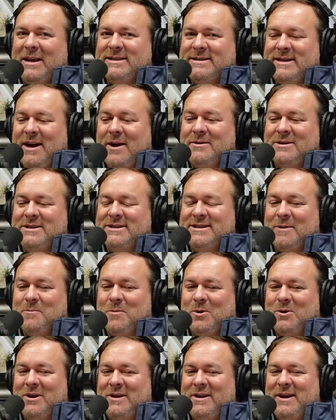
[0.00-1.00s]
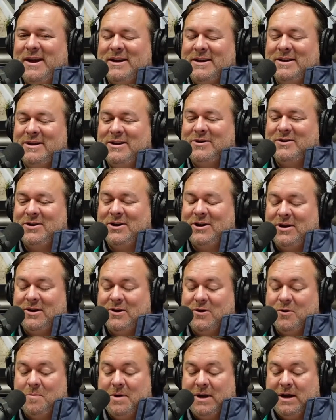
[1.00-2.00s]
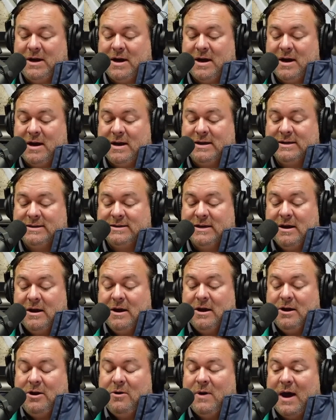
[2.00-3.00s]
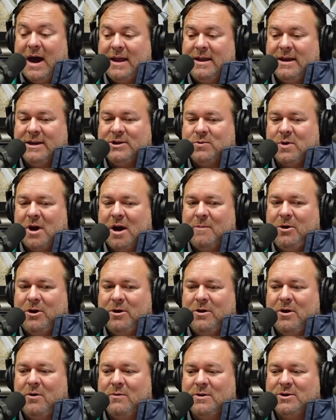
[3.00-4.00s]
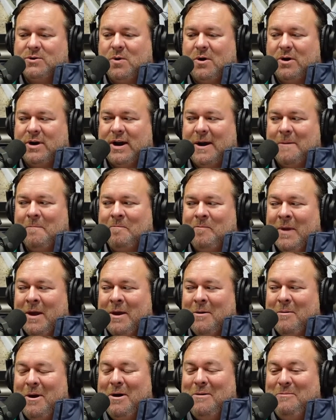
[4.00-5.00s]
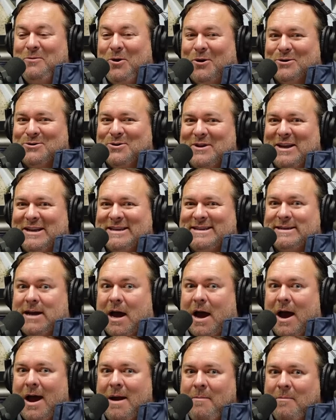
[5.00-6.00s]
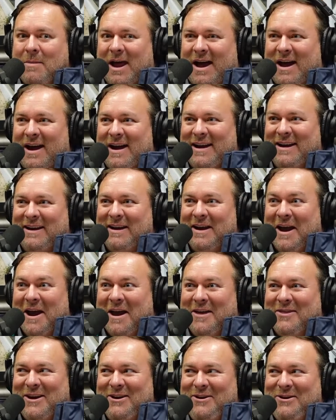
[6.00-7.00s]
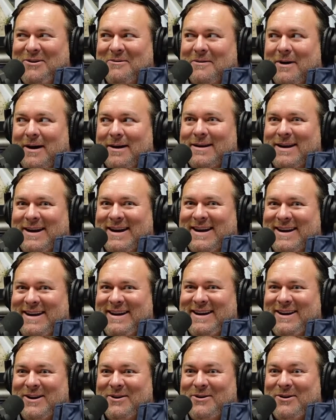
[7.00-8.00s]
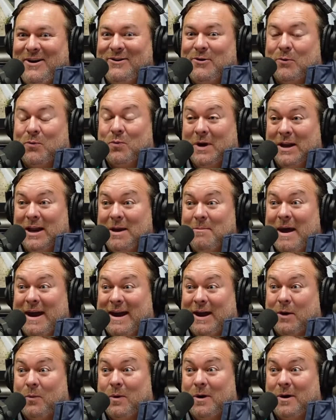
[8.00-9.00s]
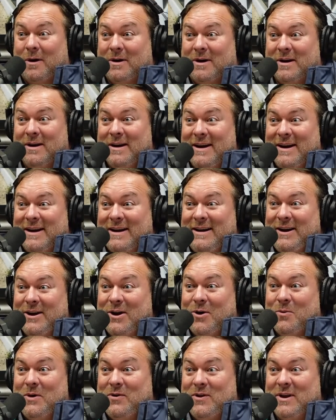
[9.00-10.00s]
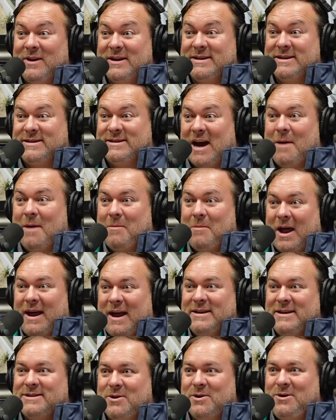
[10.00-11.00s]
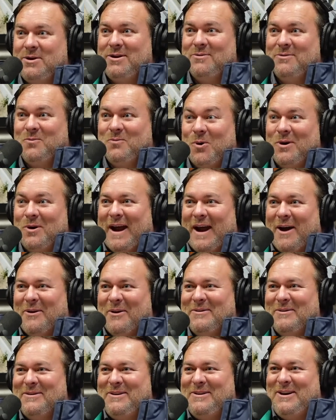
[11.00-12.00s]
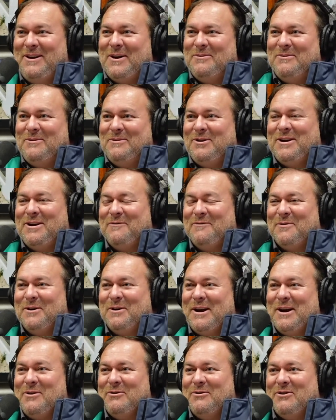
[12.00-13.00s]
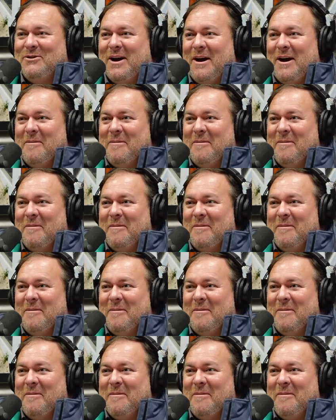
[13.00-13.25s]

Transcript: sounds similar to you, because you had this rub, it was working. You also had this timeline that you had to really make it work, within this timeline. So you weren't out, looking for another job.